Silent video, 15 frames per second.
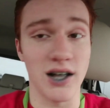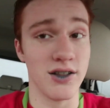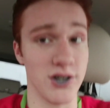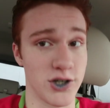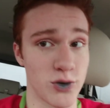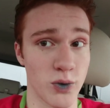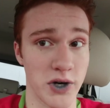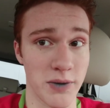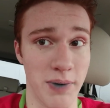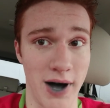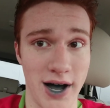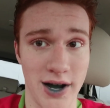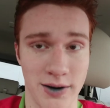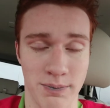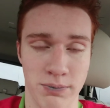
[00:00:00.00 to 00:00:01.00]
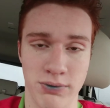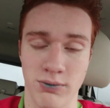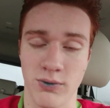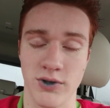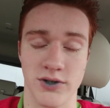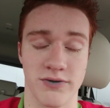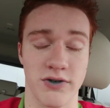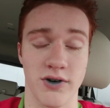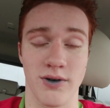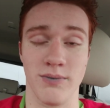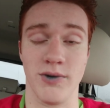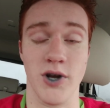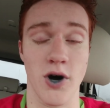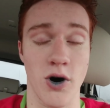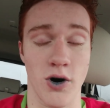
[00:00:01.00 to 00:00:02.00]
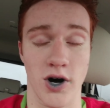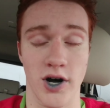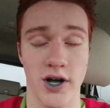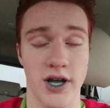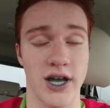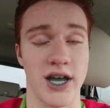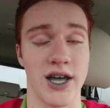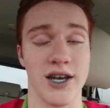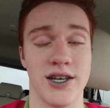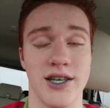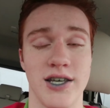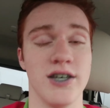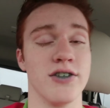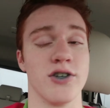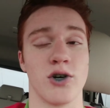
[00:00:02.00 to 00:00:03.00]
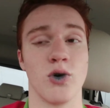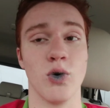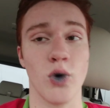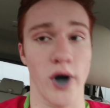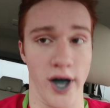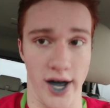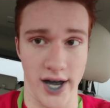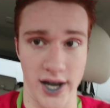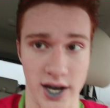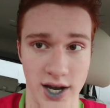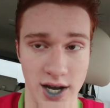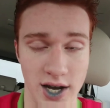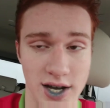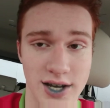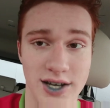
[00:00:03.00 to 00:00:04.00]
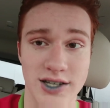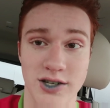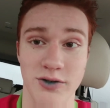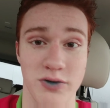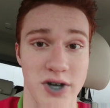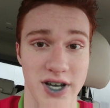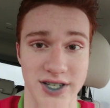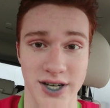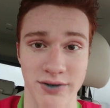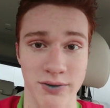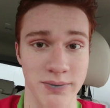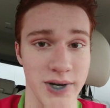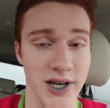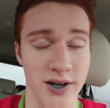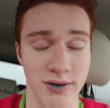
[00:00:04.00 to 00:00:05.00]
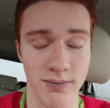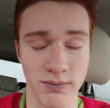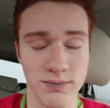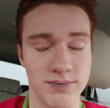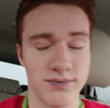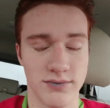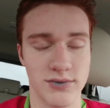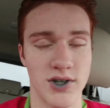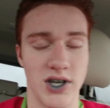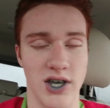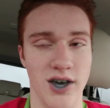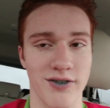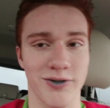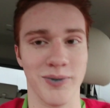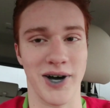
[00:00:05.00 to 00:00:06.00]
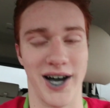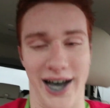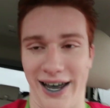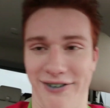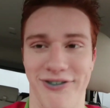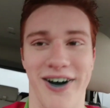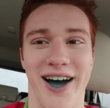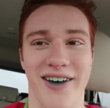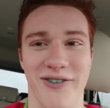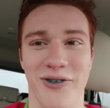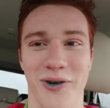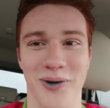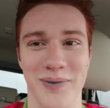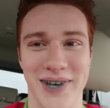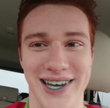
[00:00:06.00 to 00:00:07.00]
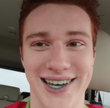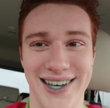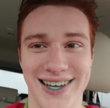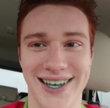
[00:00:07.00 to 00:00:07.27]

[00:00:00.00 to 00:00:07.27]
This ring pop was from Noah, and he is a cool guy, so if you guys ever meet him, give him a high five for me.